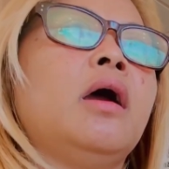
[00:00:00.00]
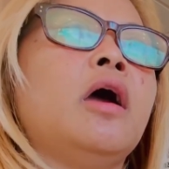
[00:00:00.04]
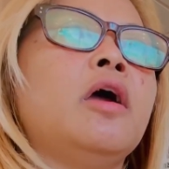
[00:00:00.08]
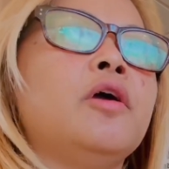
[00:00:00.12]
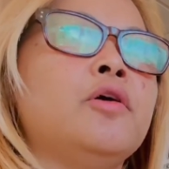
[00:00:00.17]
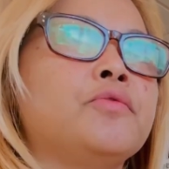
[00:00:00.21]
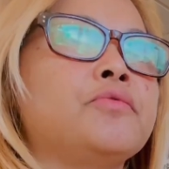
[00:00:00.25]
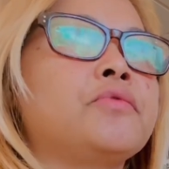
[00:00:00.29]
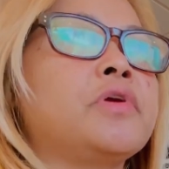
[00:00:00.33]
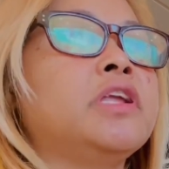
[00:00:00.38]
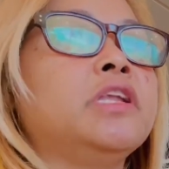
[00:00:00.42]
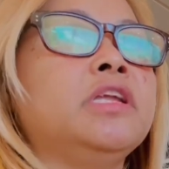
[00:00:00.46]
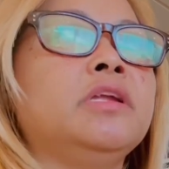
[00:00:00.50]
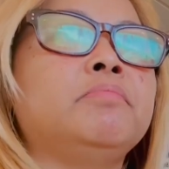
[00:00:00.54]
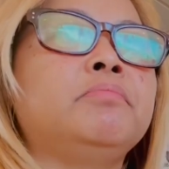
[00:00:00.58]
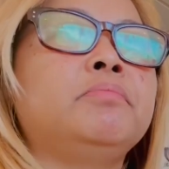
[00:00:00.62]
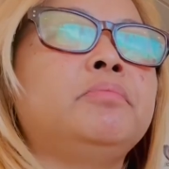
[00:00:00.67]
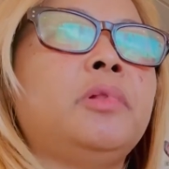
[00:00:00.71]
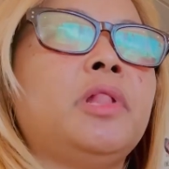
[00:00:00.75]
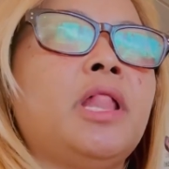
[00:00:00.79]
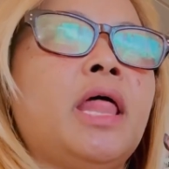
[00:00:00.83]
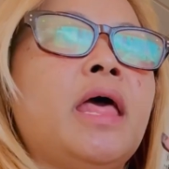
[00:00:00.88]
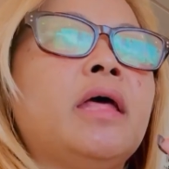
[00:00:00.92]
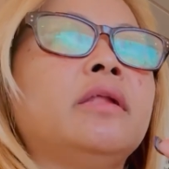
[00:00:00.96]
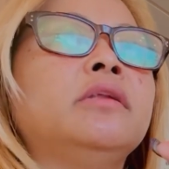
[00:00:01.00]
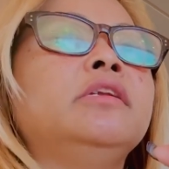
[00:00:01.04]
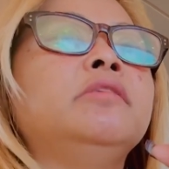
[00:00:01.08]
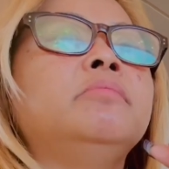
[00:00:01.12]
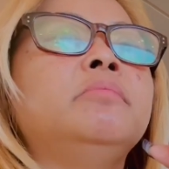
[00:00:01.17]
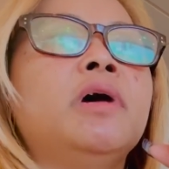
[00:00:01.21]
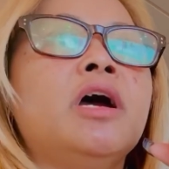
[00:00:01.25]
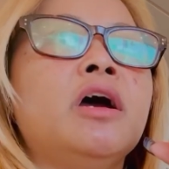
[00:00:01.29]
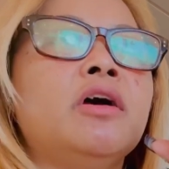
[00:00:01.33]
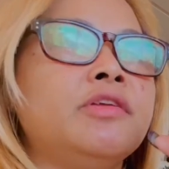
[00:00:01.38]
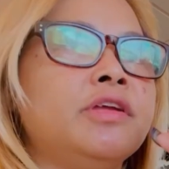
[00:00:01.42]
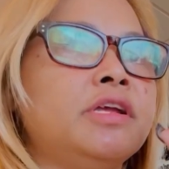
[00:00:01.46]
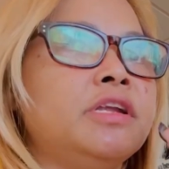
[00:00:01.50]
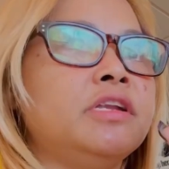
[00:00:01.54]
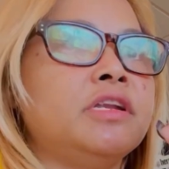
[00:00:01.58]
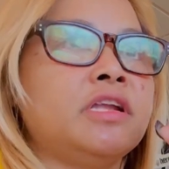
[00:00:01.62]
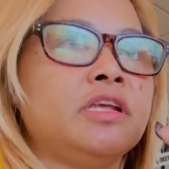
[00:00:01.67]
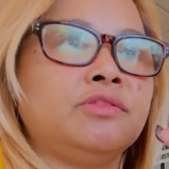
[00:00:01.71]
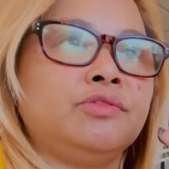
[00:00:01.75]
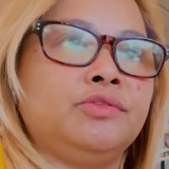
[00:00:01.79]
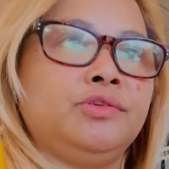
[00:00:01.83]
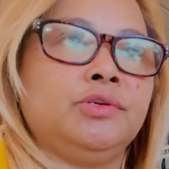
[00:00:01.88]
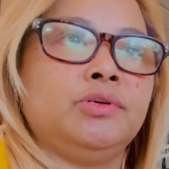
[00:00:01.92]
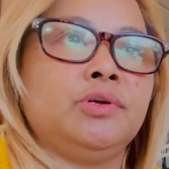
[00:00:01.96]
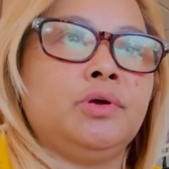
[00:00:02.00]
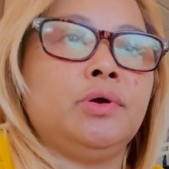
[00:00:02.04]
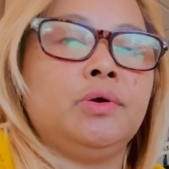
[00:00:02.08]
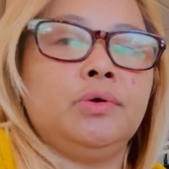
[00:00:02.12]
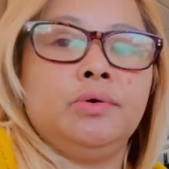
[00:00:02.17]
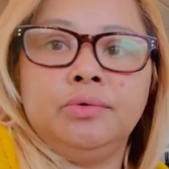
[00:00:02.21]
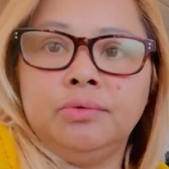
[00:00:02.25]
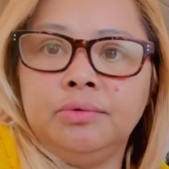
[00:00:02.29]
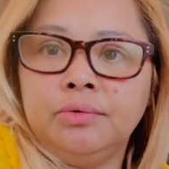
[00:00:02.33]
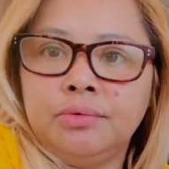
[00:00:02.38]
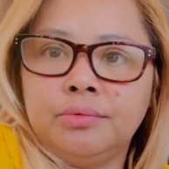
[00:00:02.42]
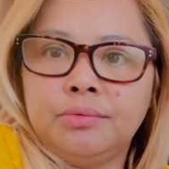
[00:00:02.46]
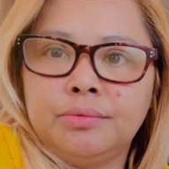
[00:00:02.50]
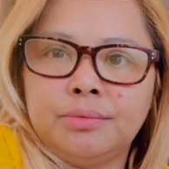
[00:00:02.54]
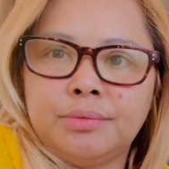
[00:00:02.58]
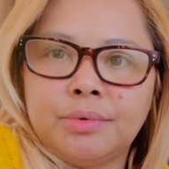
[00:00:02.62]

already planned about it, not to go.